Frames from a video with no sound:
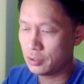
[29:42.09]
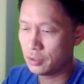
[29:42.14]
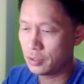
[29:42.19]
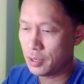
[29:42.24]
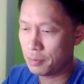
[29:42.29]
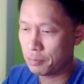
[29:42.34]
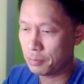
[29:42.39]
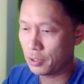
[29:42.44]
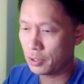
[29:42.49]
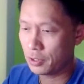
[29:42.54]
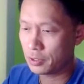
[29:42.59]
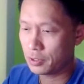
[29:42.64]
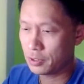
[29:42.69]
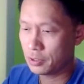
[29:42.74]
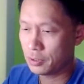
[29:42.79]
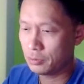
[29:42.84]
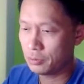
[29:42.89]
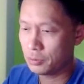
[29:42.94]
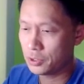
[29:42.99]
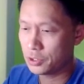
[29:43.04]
epoch,
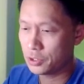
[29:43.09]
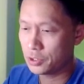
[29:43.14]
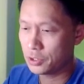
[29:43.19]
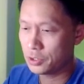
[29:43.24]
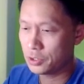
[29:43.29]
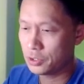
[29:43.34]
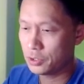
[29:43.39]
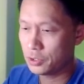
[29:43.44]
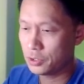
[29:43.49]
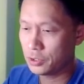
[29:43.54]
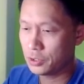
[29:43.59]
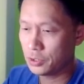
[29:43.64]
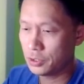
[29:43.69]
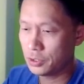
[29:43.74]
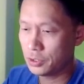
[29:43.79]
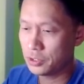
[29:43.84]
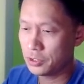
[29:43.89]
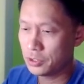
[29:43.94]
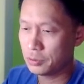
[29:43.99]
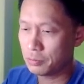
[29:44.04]
which
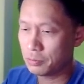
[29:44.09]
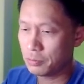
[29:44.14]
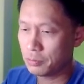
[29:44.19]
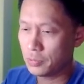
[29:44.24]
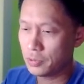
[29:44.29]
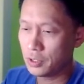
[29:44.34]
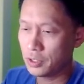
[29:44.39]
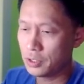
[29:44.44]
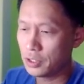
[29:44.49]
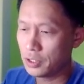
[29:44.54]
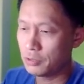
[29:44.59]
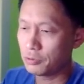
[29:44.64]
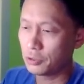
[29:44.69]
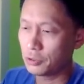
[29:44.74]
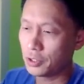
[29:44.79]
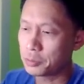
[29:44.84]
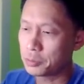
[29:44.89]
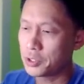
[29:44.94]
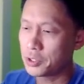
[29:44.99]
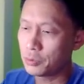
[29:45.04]
isn't the default
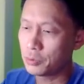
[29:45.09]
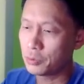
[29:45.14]
option.